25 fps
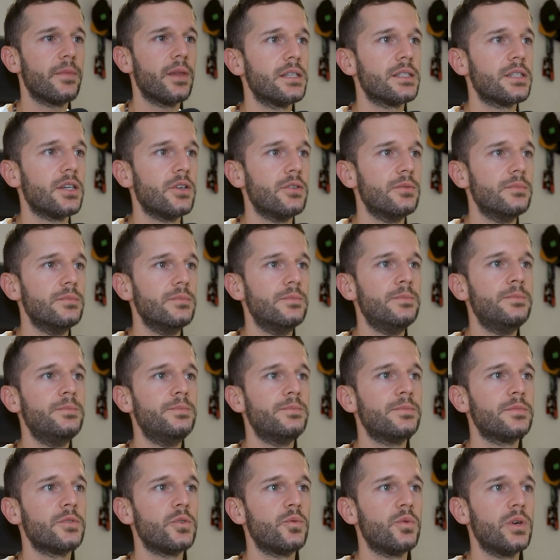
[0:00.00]
So
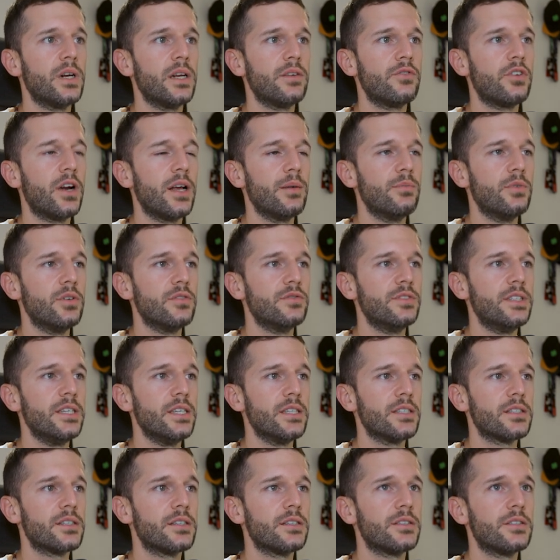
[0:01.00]
whenever I move
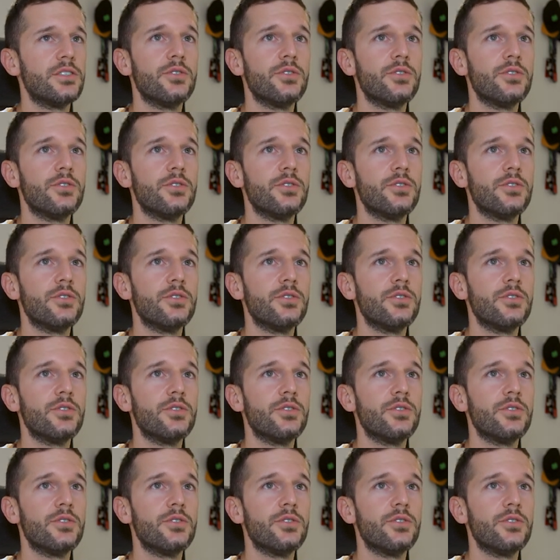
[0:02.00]
this,